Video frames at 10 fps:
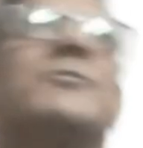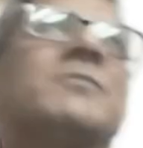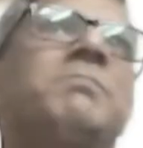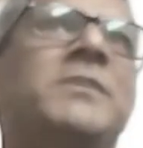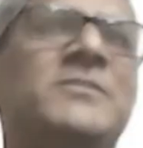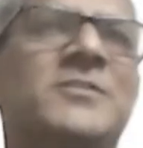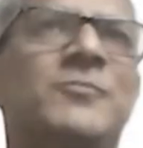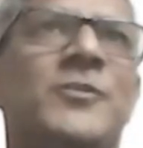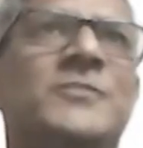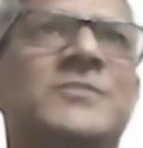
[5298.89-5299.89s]
some
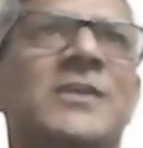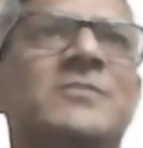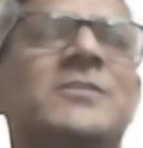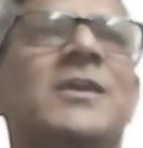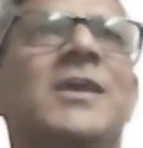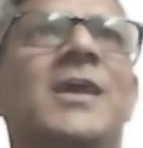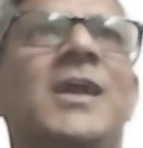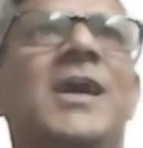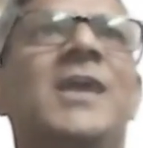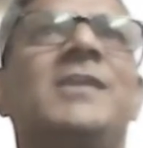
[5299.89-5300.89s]
medicine, for instance,
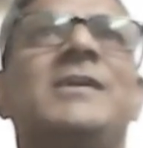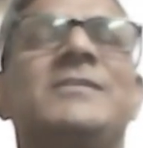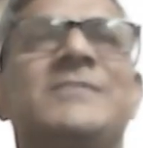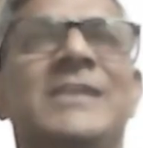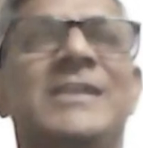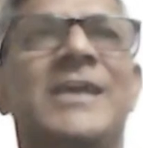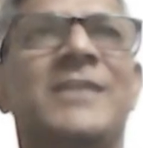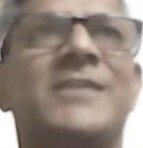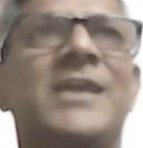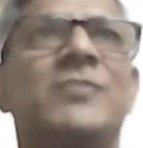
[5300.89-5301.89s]
and he's still
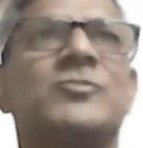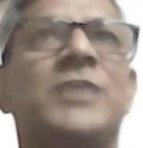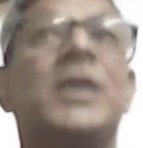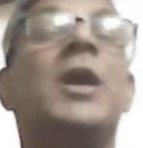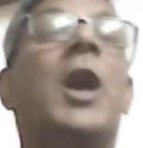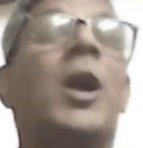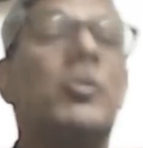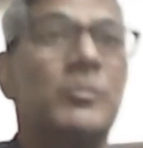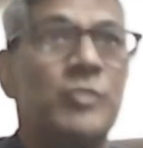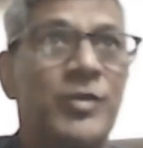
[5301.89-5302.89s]
there, then you say,
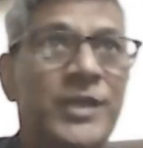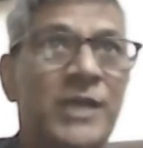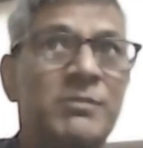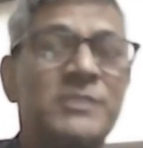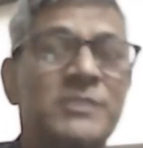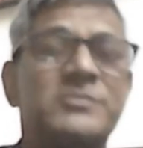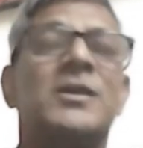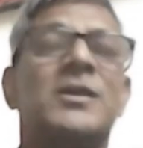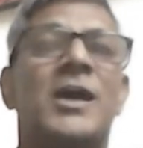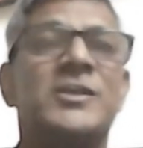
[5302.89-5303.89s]
how come you are here? Means
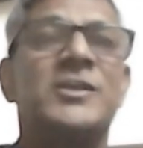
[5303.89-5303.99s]
I